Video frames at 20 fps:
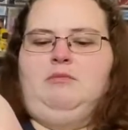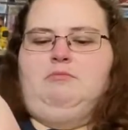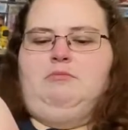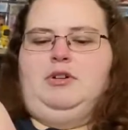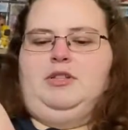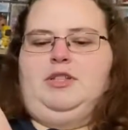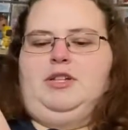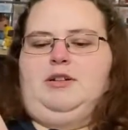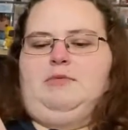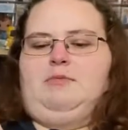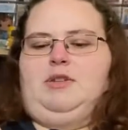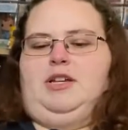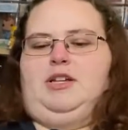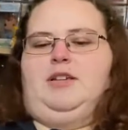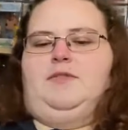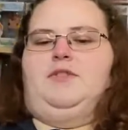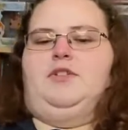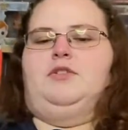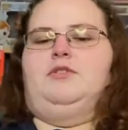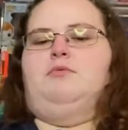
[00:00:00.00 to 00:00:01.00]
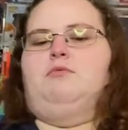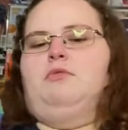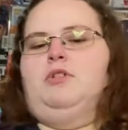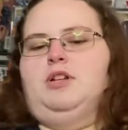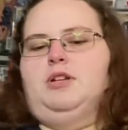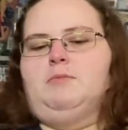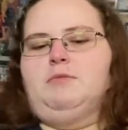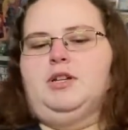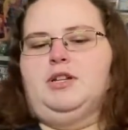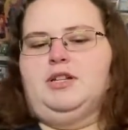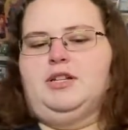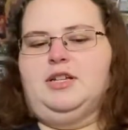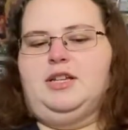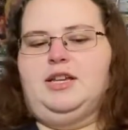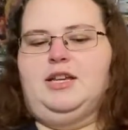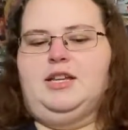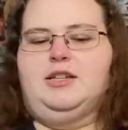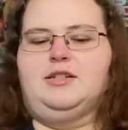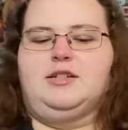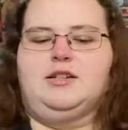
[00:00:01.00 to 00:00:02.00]
But then I'm like, if there's one I'm going to
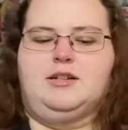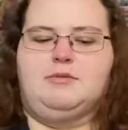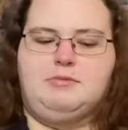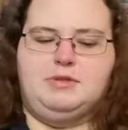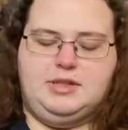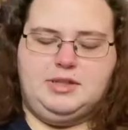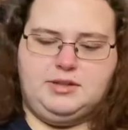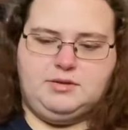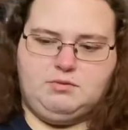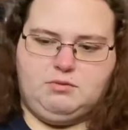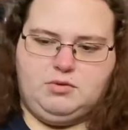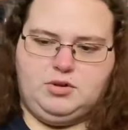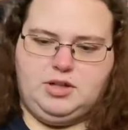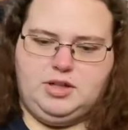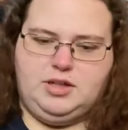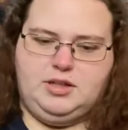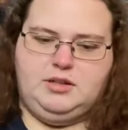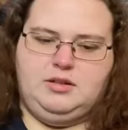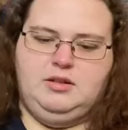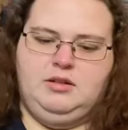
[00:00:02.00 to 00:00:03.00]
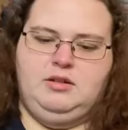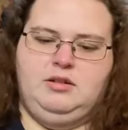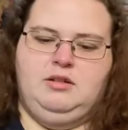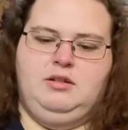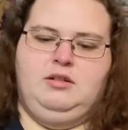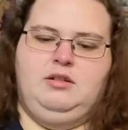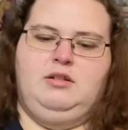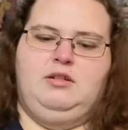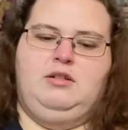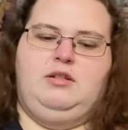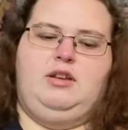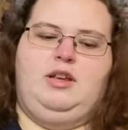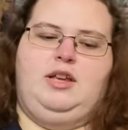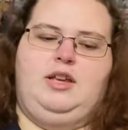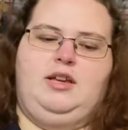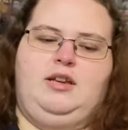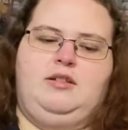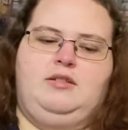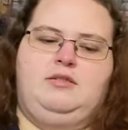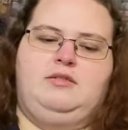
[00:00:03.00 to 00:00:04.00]
get, it's going to be this one.
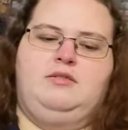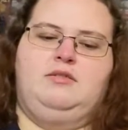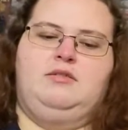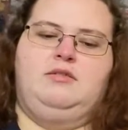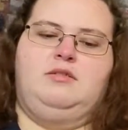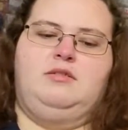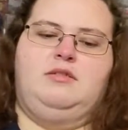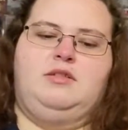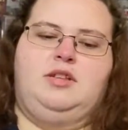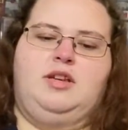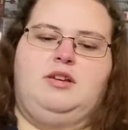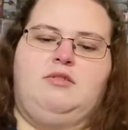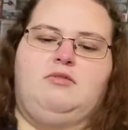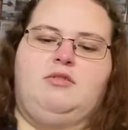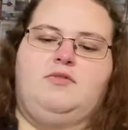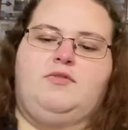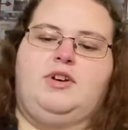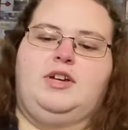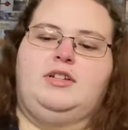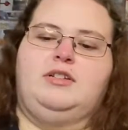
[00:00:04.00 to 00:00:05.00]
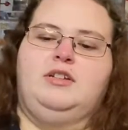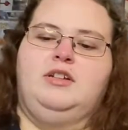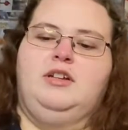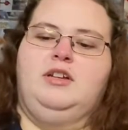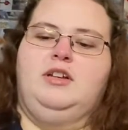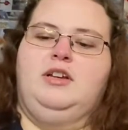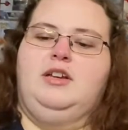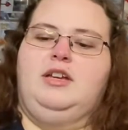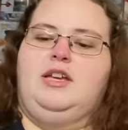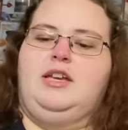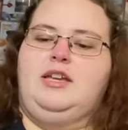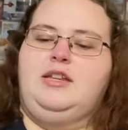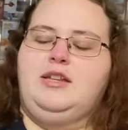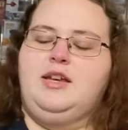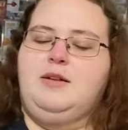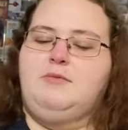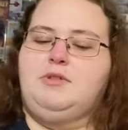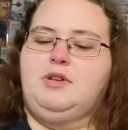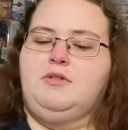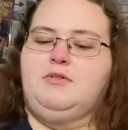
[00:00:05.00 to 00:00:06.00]
And, you know, if I end
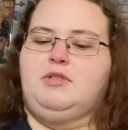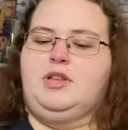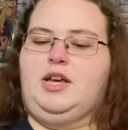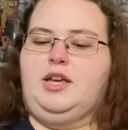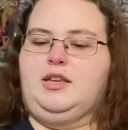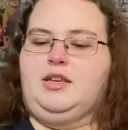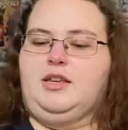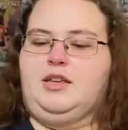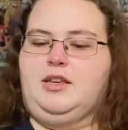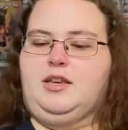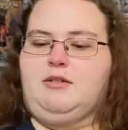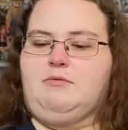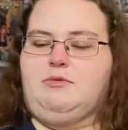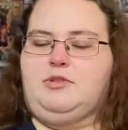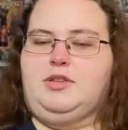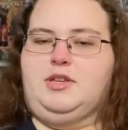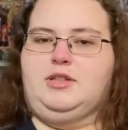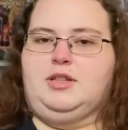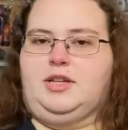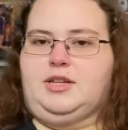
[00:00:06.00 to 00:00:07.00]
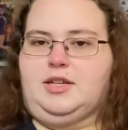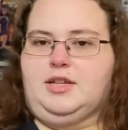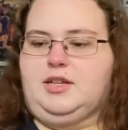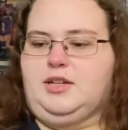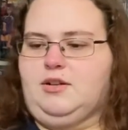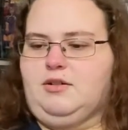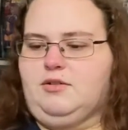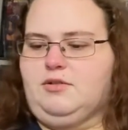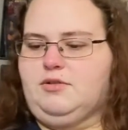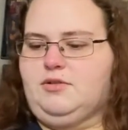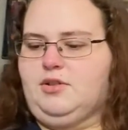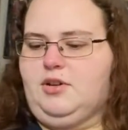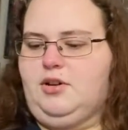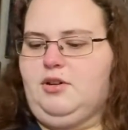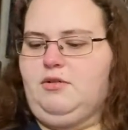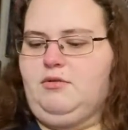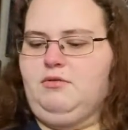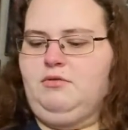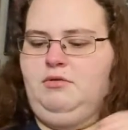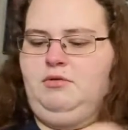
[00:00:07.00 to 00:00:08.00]
up don't liking it within like a year or
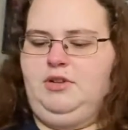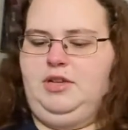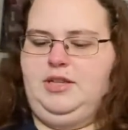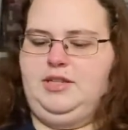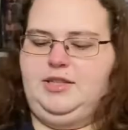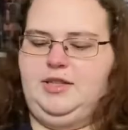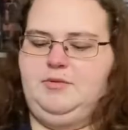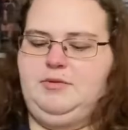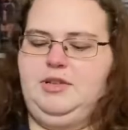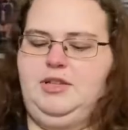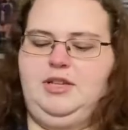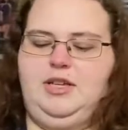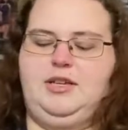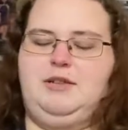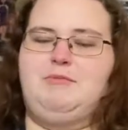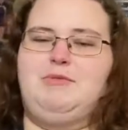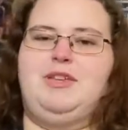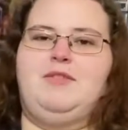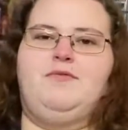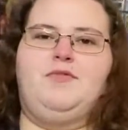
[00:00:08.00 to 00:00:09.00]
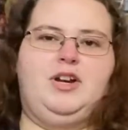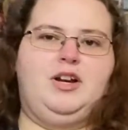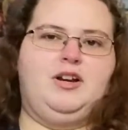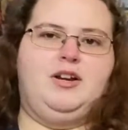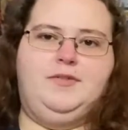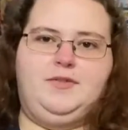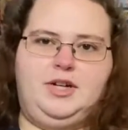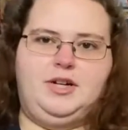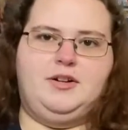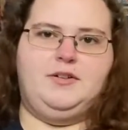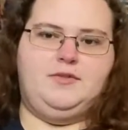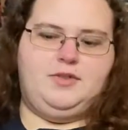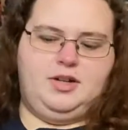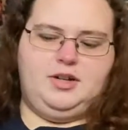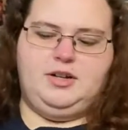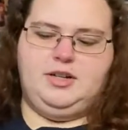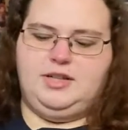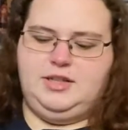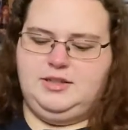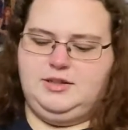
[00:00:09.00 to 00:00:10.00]
so, it's something that can be very, very,
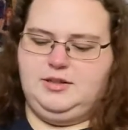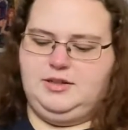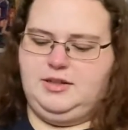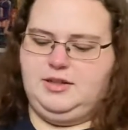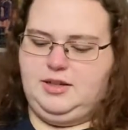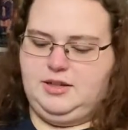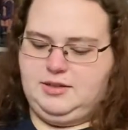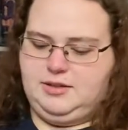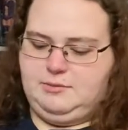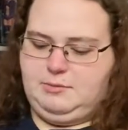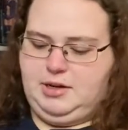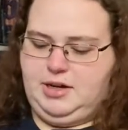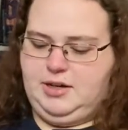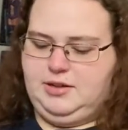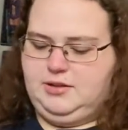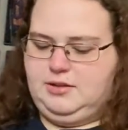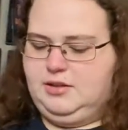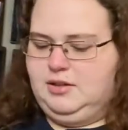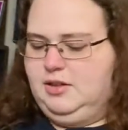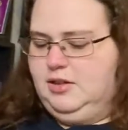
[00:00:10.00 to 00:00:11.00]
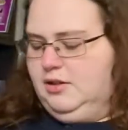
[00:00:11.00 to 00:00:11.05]
very easily customized.